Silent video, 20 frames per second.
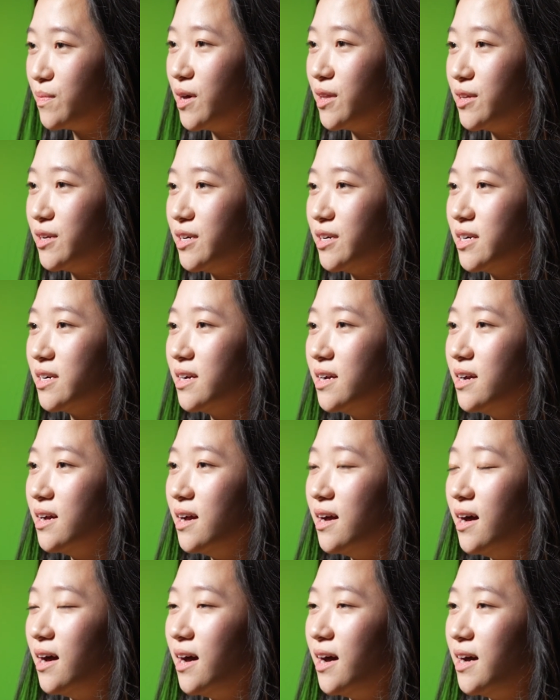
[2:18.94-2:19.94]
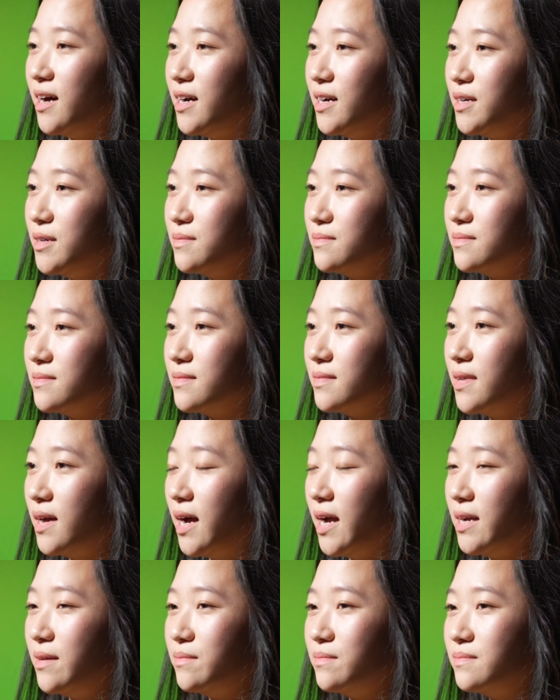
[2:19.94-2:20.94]
mother. I
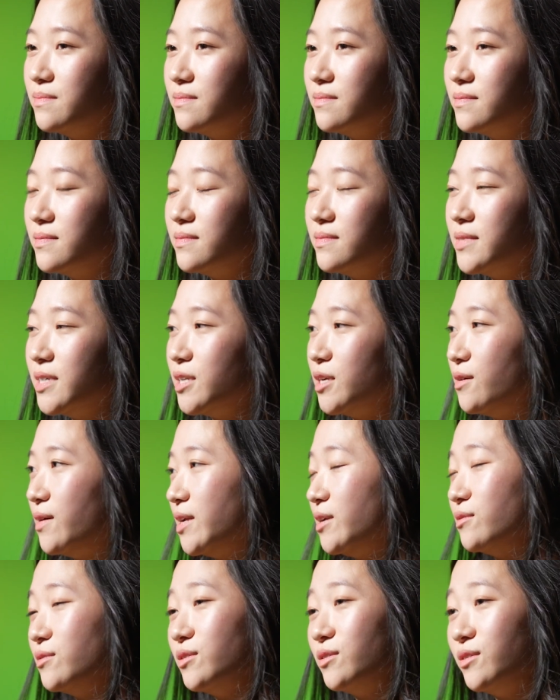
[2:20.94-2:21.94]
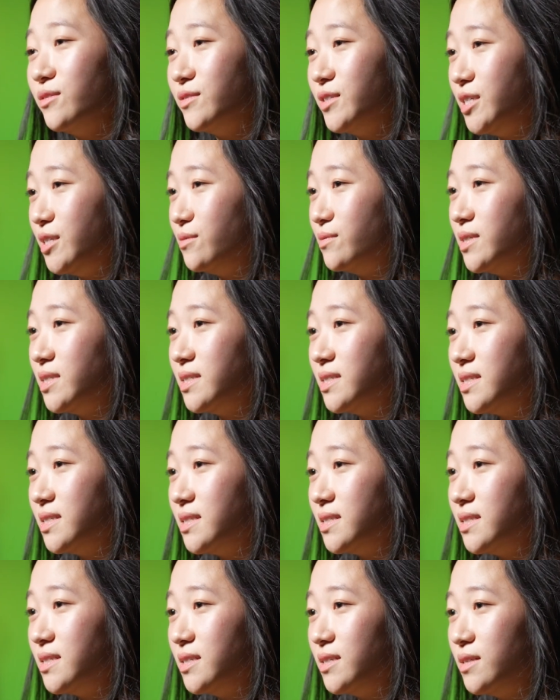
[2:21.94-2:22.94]
don't know if she
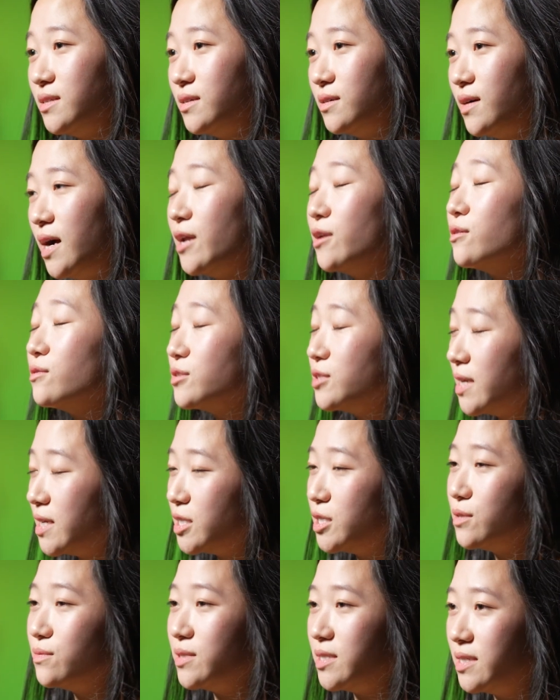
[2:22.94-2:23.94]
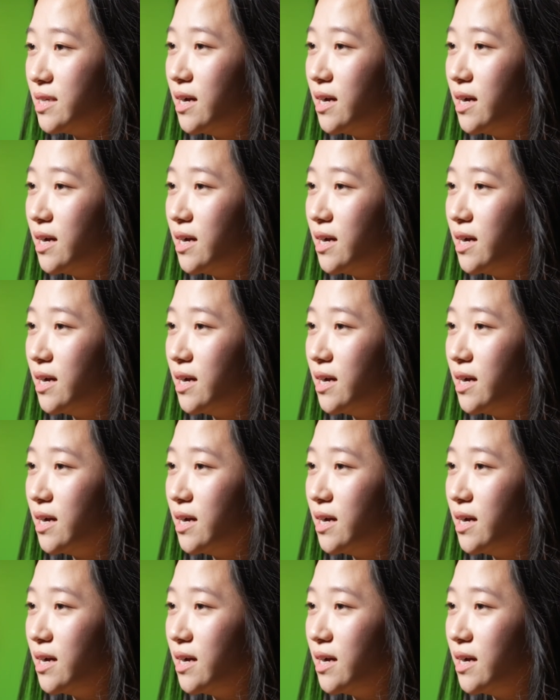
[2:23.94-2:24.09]
was, I know that she was